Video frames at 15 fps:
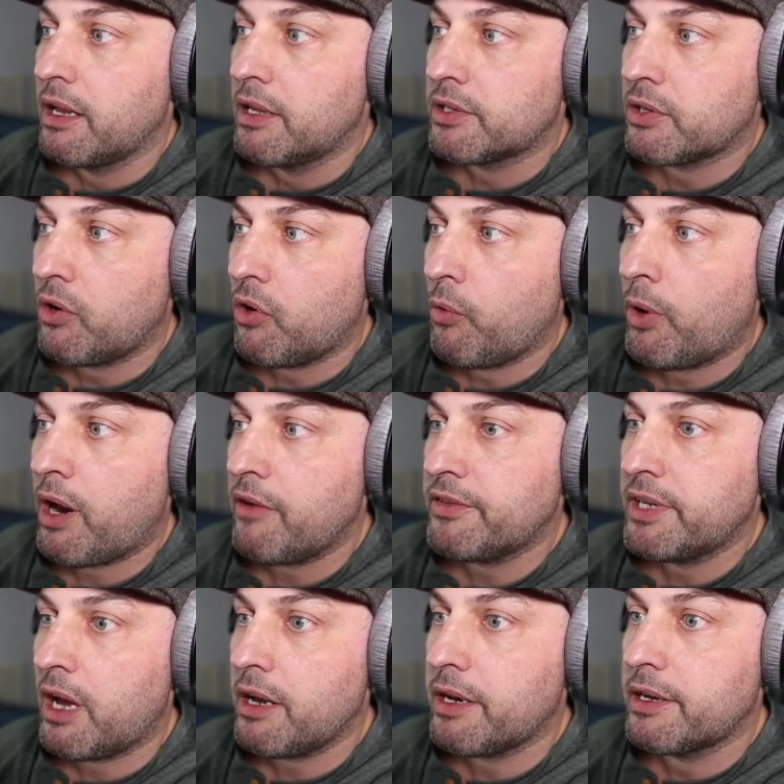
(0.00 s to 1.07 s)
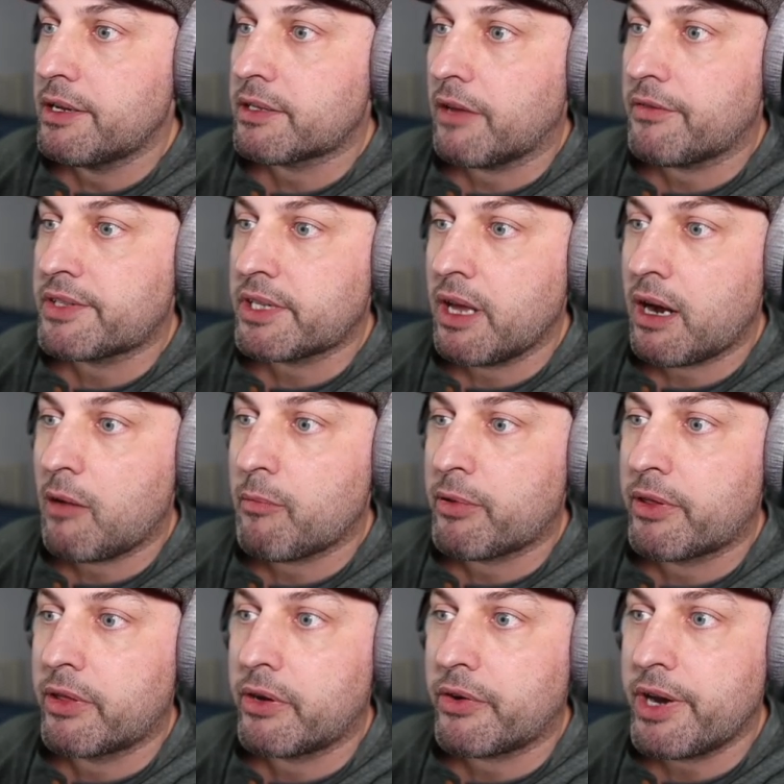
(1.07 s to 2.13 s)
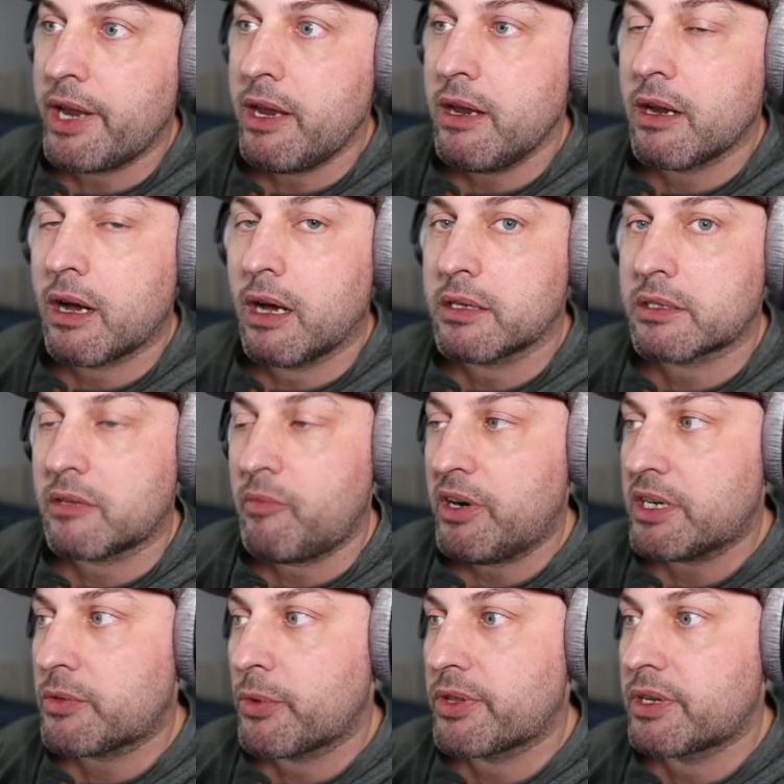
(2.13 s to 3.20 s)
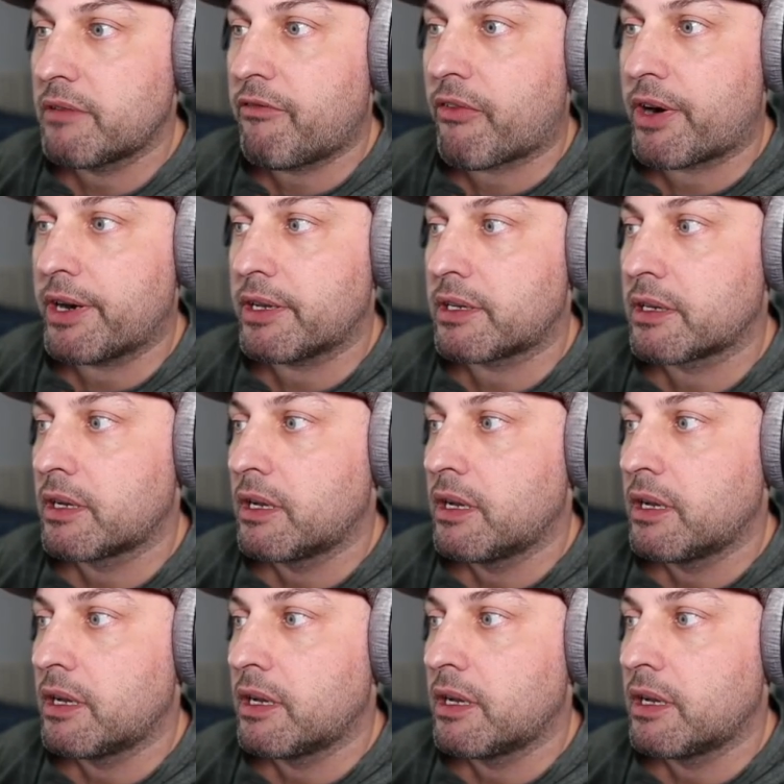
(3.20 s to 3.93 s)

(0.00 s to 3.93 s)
So what I've done is I've set up three customers with different